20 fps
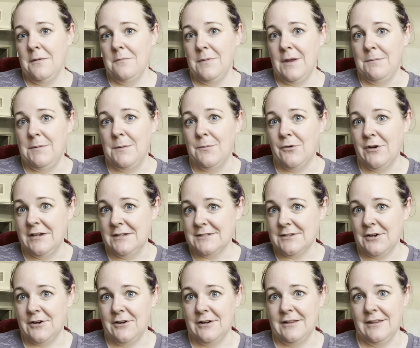Baby boy is
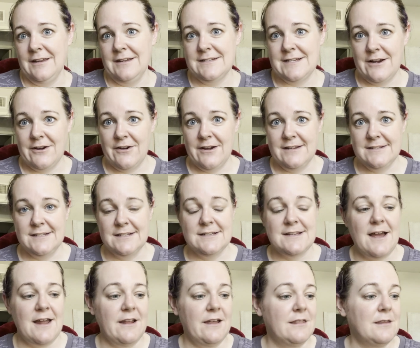currently terrorizing
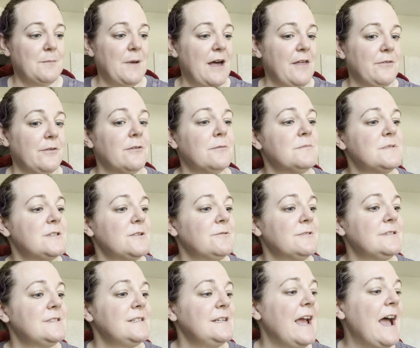Daddy in the bathroom, so
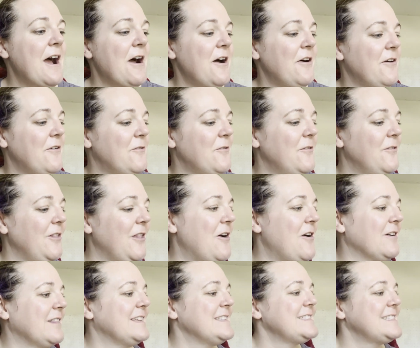we'll see how
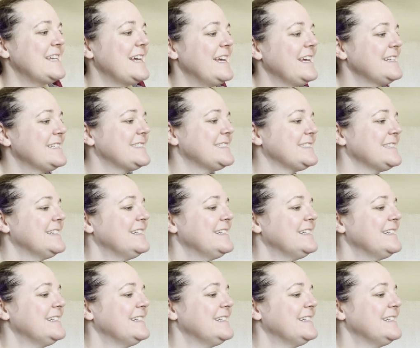long this takes.